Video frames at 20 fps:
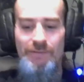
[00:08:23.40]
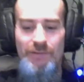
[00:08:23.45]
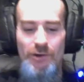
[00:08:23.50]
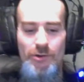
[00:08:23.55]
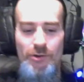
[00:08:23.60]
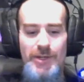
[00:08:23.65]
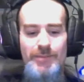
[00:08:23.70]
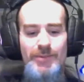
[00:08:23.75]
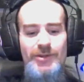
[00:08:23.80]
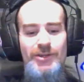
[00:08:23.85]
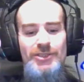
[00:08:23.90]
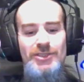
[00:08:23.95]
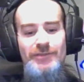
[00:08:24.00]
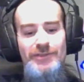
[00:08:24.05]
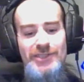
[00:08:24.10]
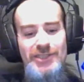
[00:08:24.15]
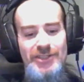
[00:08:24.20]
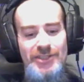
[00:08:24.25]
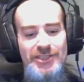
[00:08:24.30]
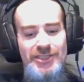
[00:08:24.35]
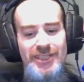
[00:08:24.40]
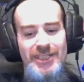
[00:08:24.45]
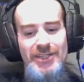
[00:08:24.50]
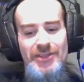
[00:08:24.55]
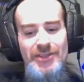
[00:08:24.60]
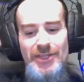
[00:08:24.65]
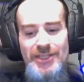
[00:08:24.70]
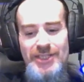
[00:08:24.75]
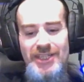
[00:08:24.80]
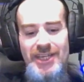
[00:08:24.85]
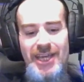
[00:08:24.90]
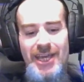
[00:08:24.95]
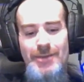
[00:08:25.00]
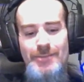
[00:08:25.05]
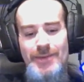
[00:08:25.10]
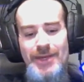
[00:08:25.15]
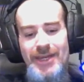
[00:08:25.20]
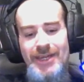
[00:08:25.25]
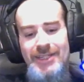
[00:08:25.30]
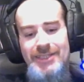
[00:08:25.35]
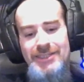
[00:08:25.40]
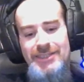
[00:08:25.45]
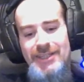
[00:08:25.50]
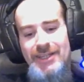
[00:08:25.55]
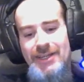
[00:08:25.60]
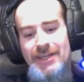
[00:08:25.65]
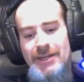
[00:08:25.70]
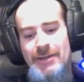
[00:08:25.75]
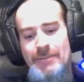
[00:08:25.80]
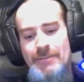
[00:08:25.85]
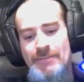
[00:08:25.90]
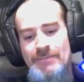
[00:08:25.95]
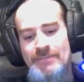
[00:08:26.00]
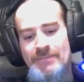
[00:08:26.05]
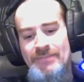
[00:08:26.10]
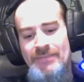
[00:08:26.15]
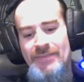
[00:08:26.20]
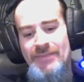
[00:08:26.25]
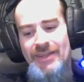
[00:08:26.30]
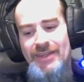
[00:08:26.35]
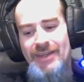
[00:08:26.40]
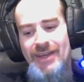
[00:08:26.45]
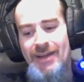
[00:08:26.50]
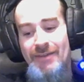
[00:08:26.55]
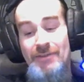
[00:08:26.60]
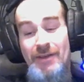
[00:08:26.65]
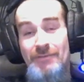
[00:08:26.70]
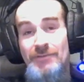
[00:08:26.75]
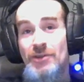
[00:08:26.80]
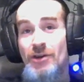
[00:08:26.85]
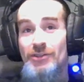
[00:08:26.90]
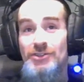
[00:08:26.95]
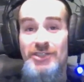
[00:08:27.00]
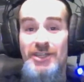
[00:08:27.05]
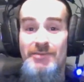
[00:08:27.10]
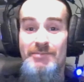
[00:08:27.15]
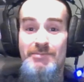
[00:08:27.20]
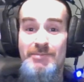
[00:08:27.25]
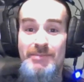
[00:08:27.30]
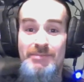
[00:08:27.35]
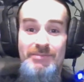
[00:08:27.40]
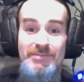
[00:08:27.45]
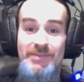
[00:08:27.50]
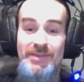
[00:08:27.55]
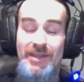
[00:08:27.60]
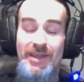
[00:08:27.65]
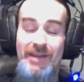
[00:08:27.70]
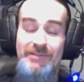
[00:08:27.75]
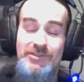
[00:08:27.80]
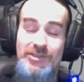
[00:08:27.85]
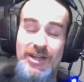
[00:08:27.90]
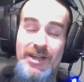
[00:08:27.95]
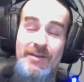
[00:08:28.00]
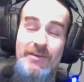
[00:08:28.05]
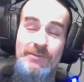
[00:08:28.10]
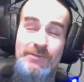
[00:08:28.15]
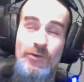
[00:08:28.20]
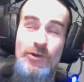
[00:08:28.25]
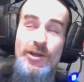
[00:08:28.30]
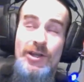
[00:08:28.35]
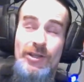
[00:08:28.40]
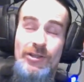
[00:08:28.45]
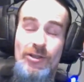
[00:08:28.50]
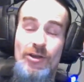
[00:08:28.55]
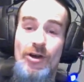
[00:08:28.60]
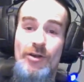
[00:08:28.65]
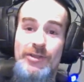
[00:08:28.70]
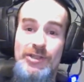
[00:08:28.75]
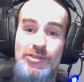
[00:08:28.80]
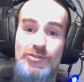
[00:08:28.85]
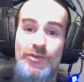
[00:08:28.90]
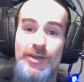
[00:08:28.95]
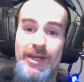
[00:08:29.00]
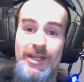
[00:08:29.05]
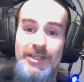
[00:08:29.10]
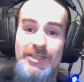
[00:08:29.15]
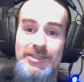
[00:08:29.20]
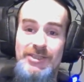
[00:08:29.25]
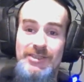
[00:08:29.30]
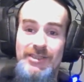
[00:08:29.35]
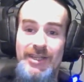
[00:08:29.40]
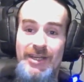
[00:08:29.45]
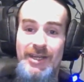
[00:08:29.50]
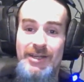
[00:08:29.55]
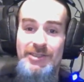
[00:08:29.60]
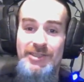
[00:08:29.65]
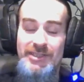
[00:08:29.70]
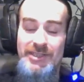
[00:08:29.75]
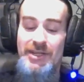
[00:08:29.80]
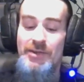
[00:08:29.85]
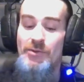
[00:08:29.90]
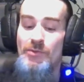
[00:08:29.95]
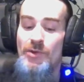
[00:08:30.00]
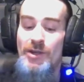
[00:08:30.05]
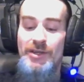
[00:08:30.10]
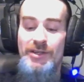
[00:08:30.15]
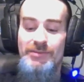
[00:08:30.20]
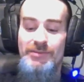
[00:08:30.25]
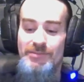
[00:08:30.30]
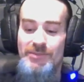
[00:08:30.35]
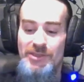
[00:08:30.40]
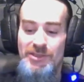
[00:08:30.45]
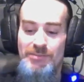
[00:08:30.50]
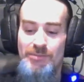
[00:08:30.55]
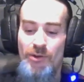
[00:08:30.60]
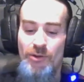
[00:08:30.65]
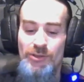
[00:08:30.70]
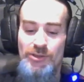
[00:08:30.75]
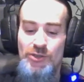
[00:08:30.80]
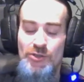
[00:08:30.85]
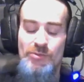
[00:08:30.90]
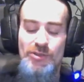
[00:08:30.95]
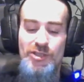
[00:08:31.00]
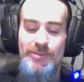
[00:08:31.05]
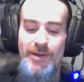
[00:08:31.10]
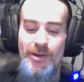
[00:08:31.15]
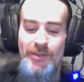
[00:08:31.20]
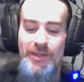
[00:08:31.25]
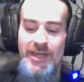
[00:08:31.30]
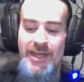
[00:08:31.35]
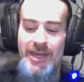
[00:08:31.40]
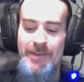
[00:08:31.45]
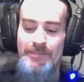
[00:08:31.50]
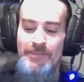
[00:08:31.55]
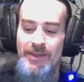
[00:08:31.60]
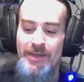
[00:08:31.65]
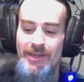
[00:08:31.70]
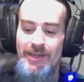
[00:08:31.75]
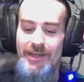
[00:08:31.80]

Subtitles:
forward, because obviously the Sid in this game is... I've not seen... I've tried to avoid a lot of the trailers, because I didn't want to spoil too much about the game.